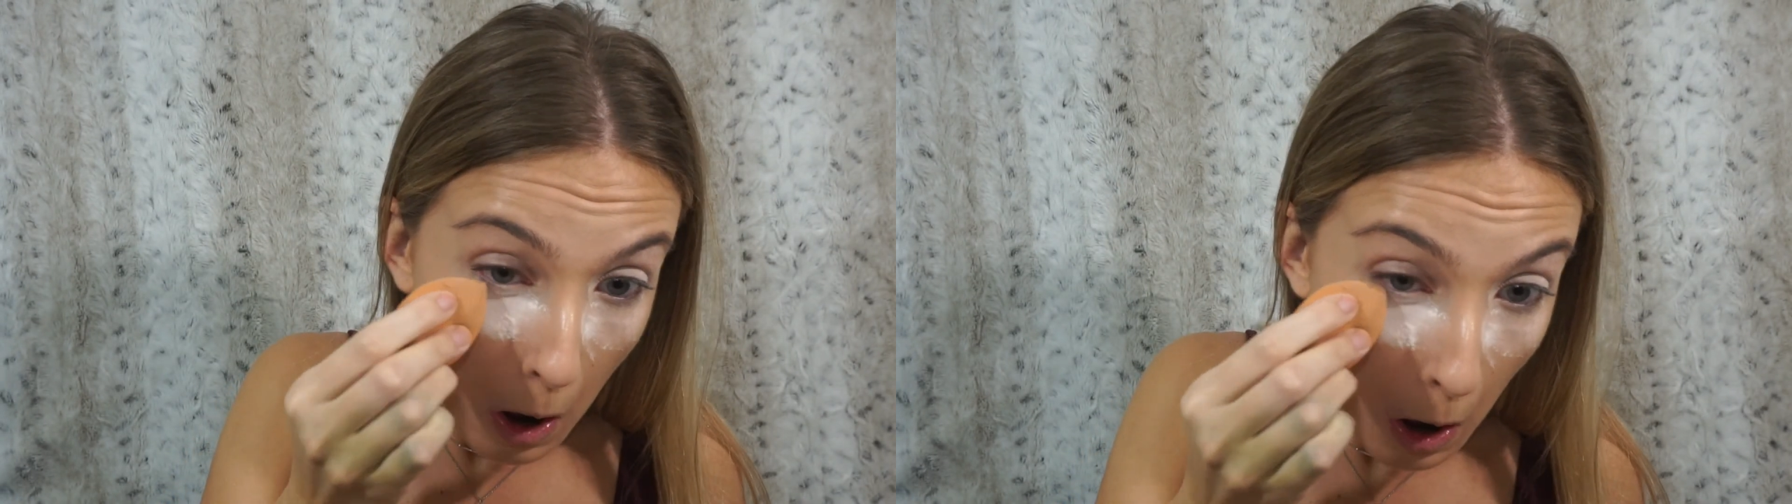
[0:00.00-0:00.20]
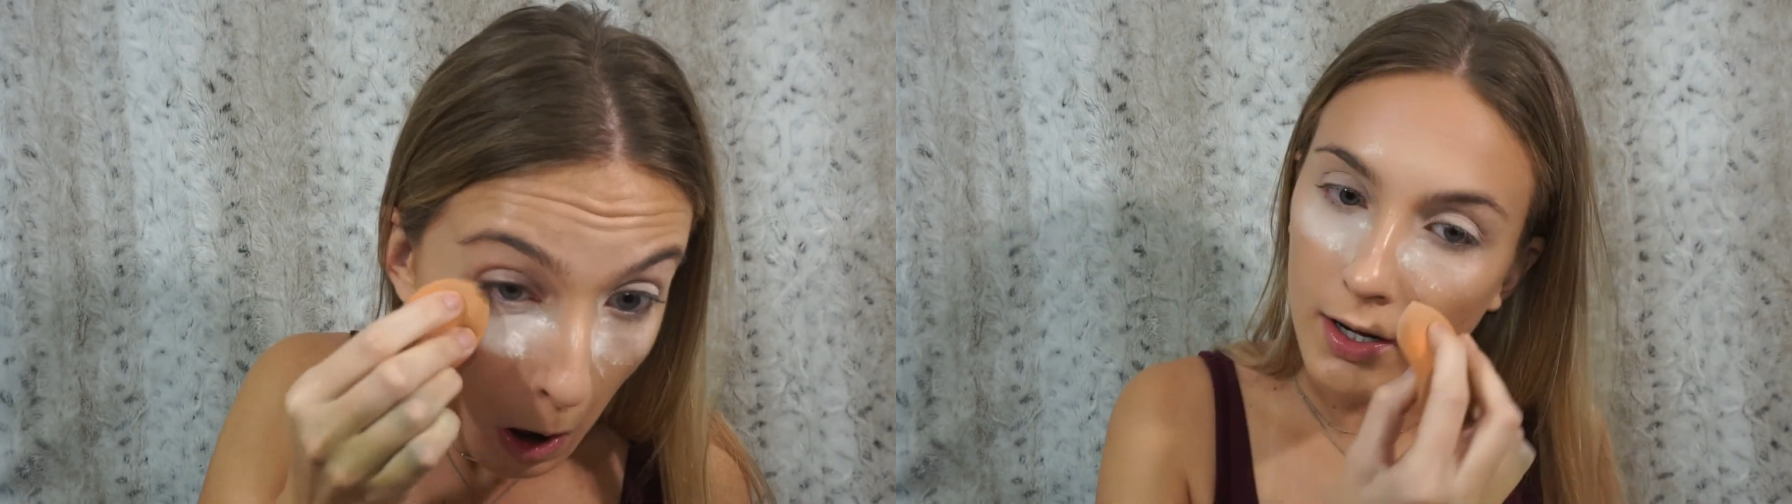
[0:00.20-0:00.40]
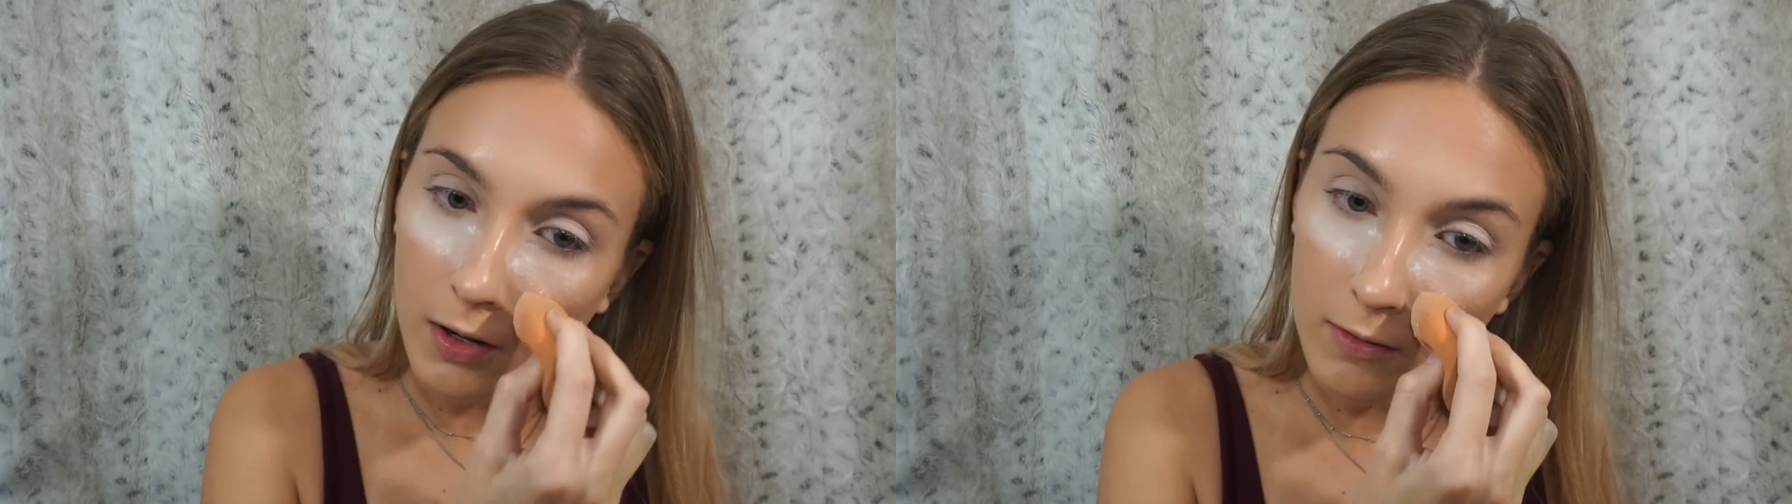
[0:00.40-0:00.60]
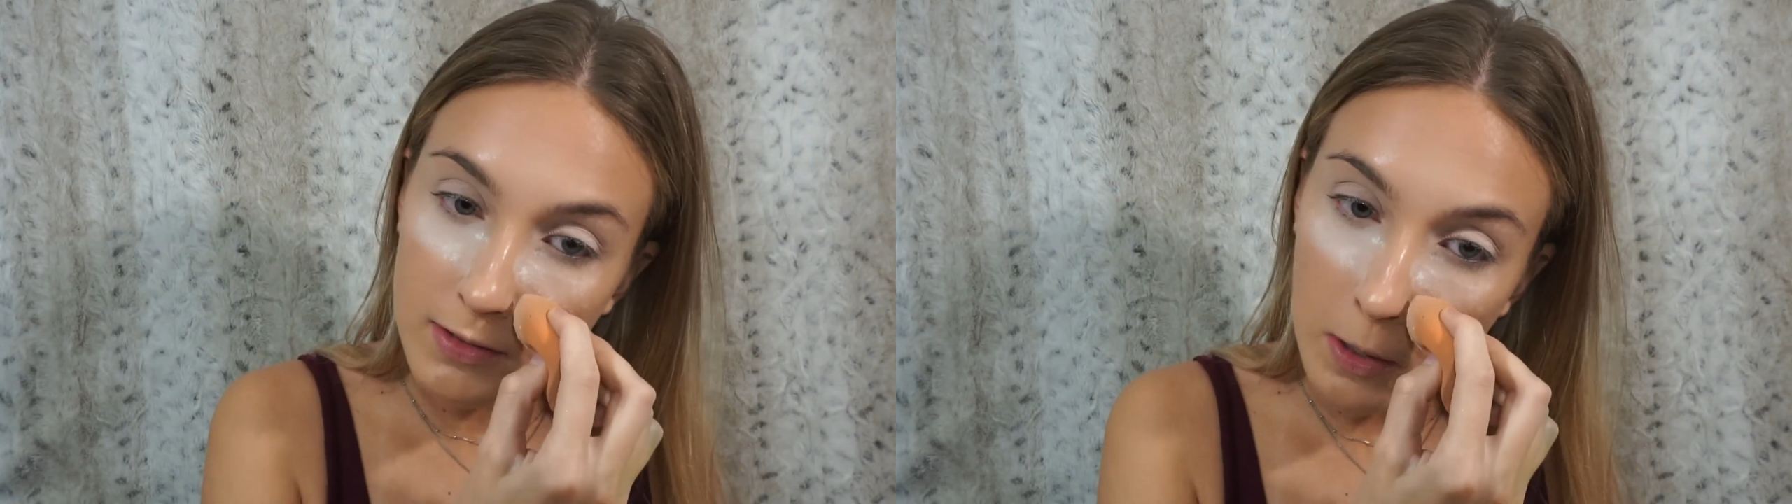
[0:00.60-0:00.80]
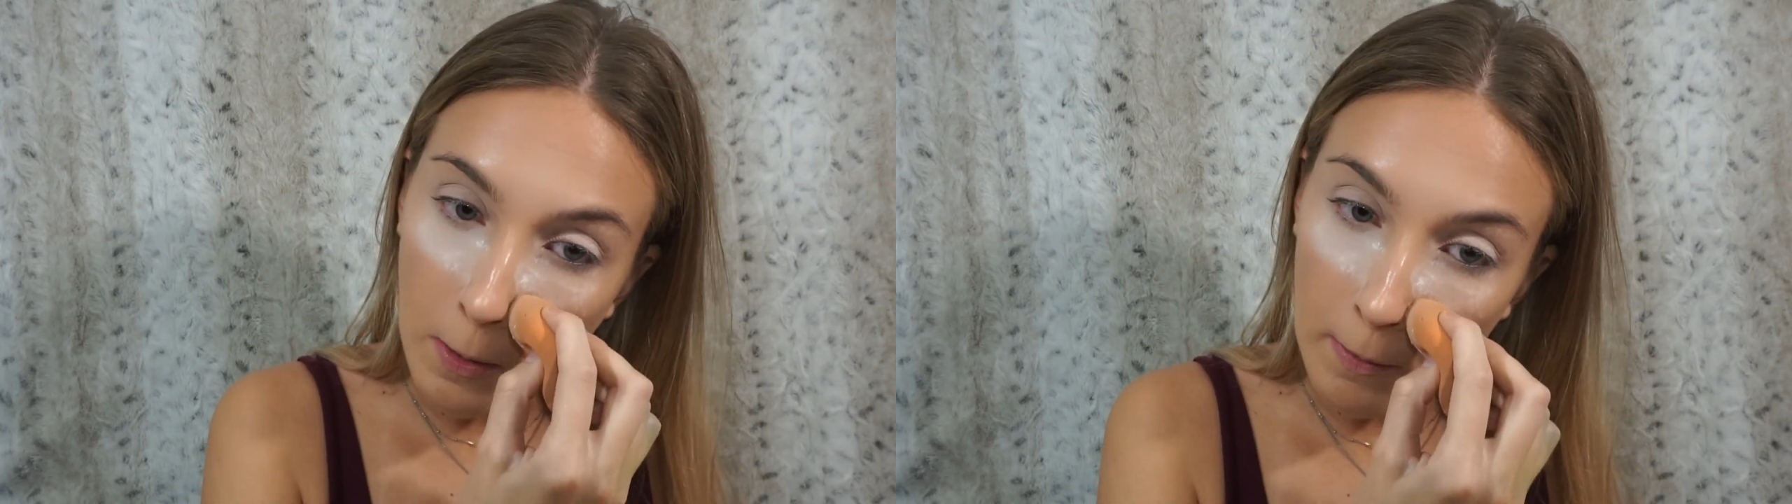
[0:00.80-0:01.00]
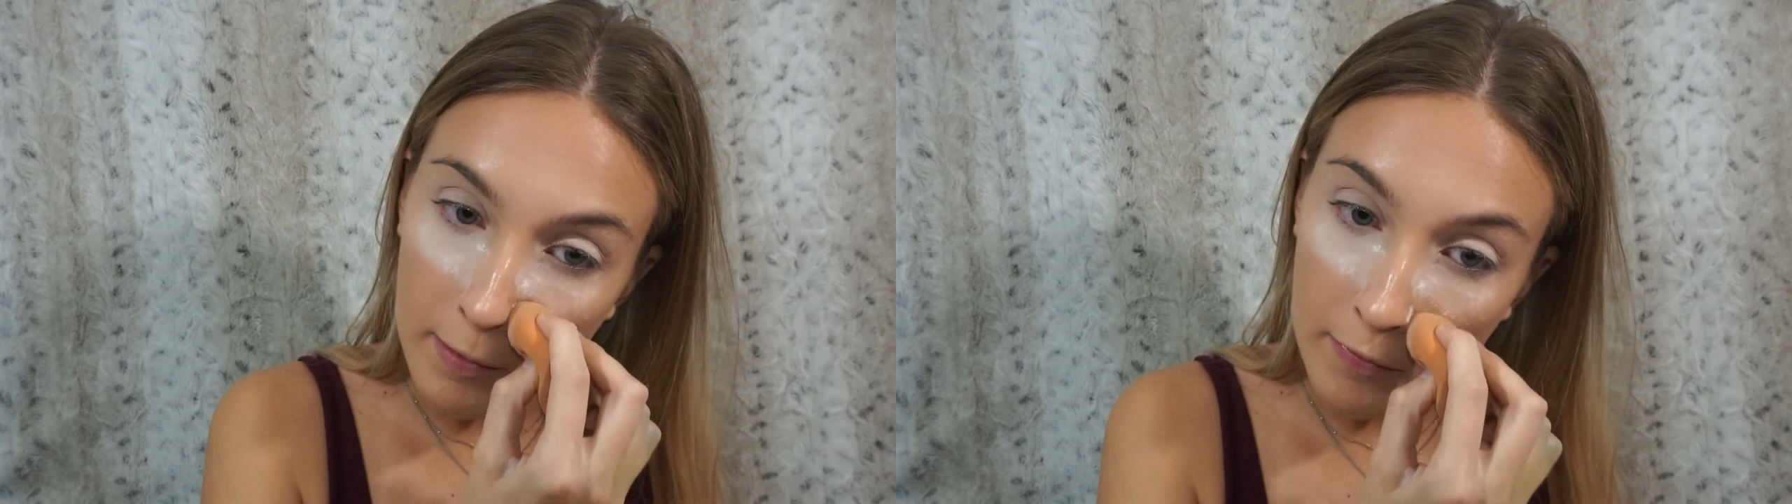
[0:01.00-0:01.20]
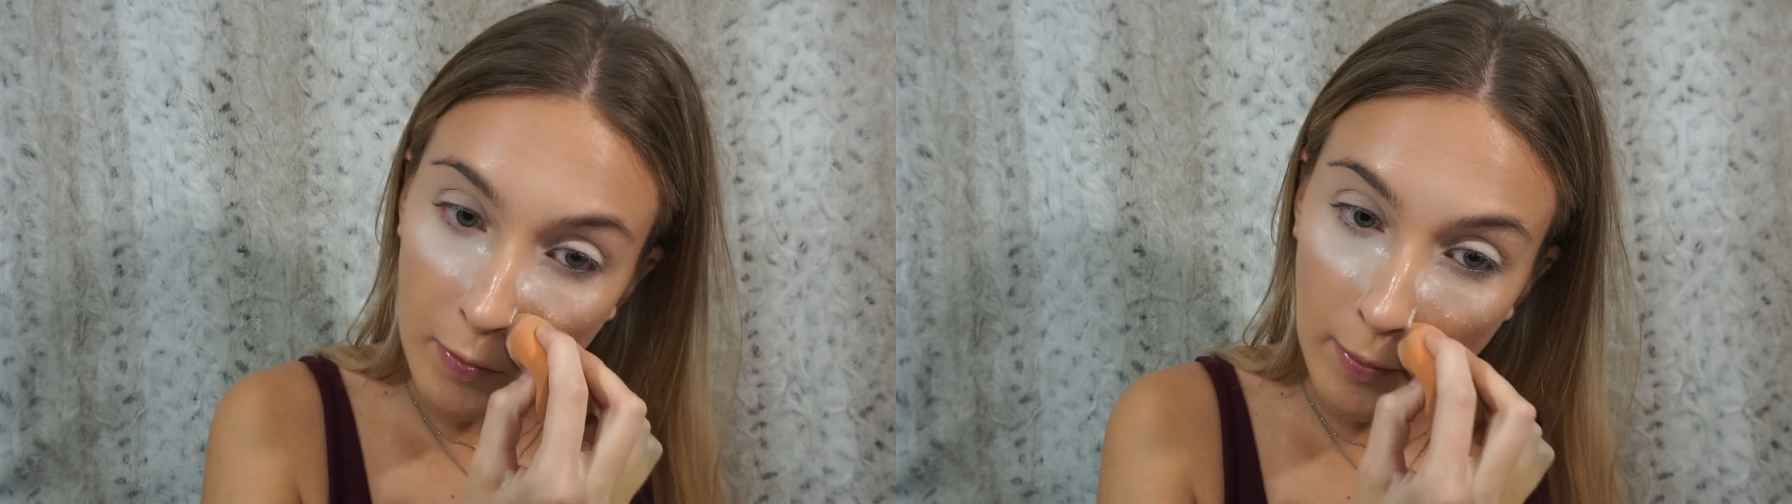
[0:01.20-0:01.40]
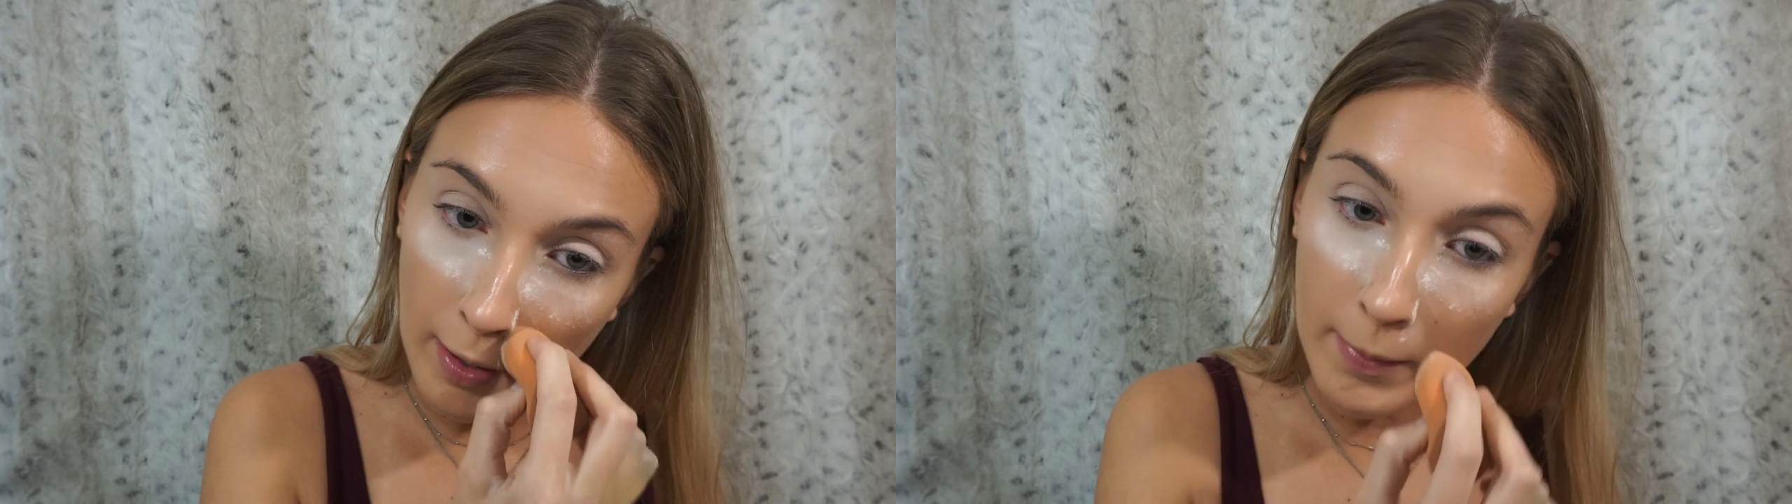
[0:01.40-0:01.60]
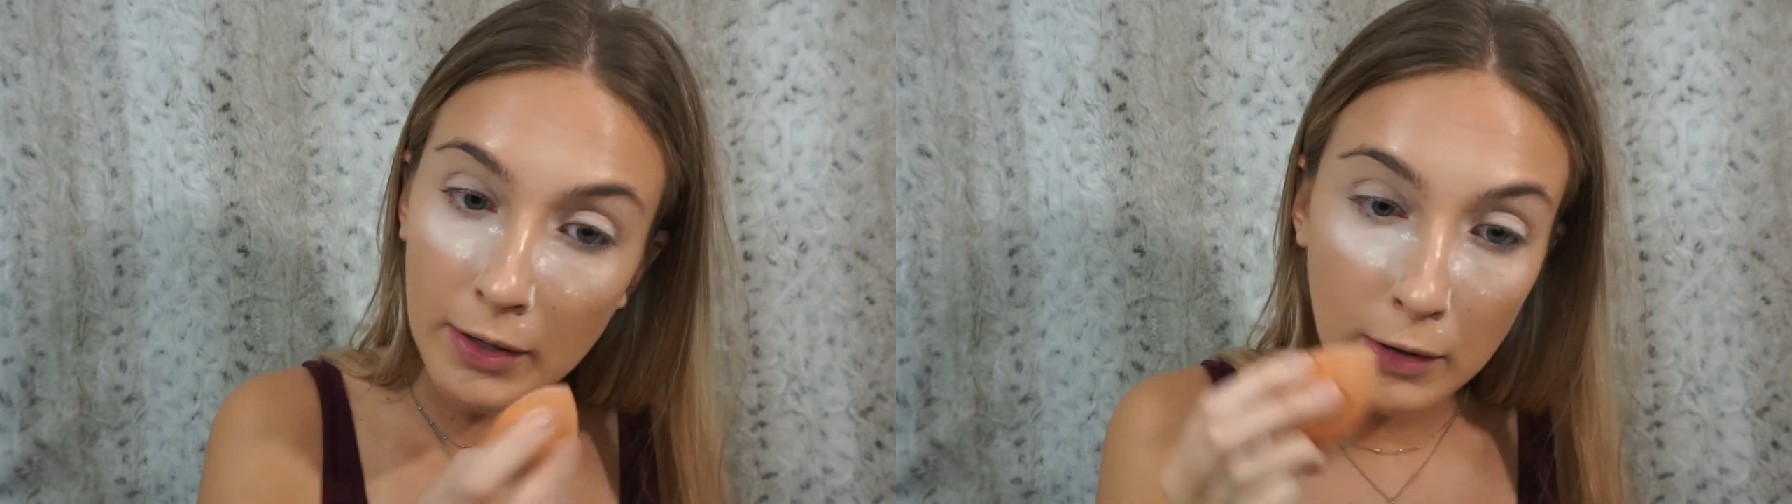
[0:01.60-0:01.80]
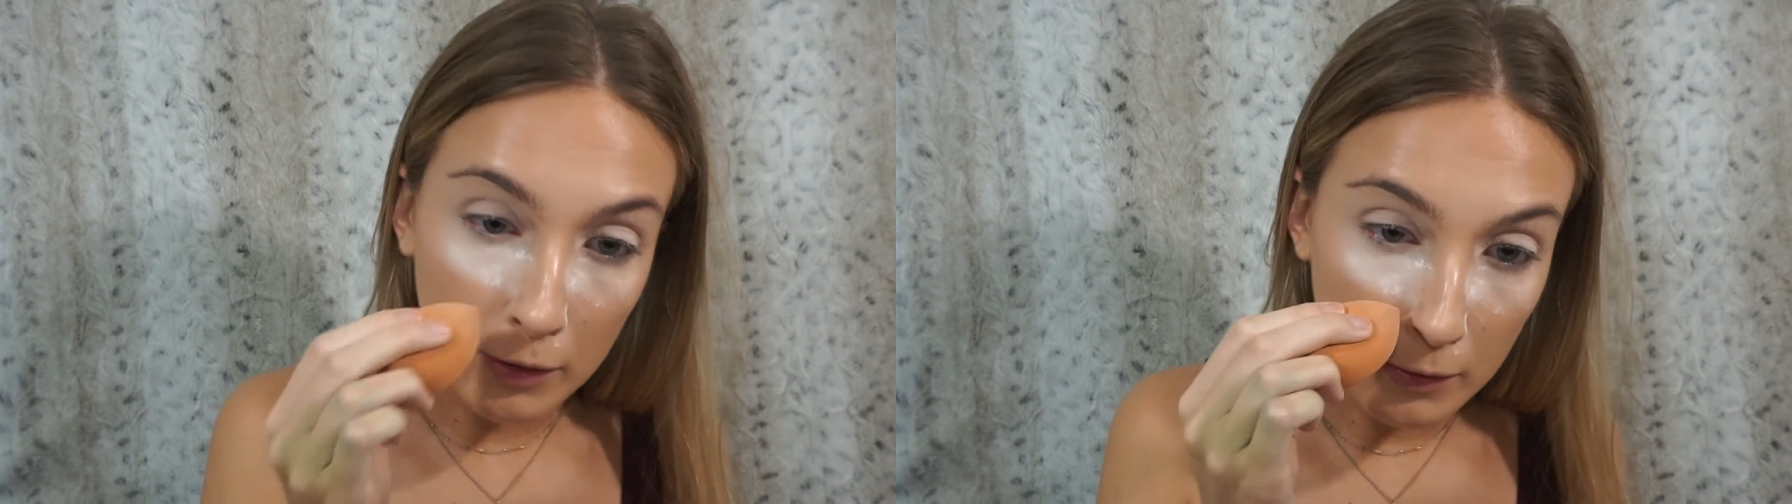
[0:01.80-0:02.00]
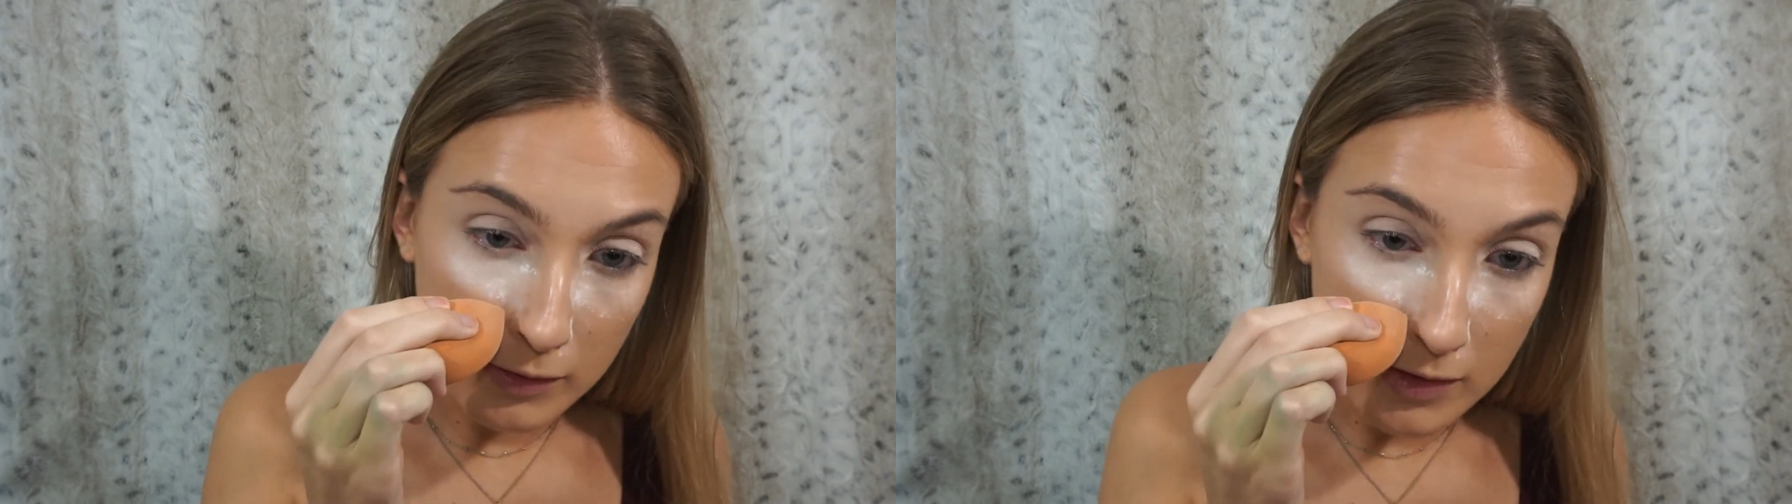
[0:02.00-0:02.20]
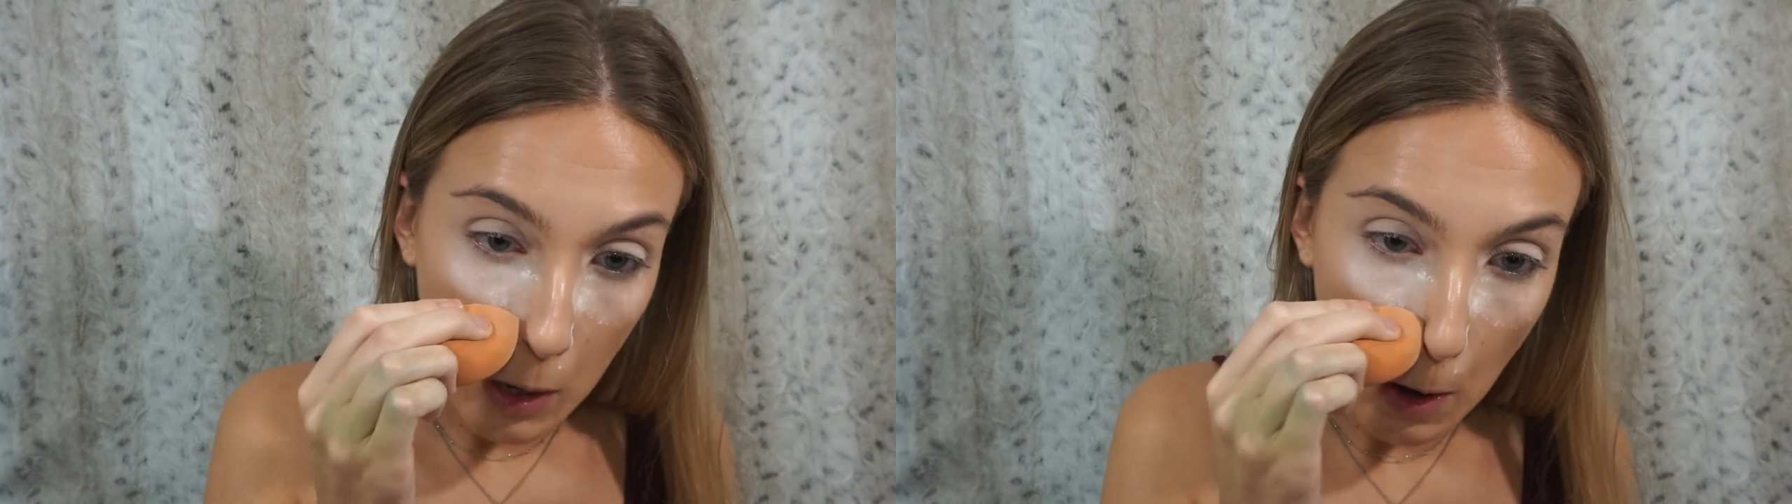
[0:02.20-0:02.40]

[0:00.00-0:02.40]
And also just around my nose,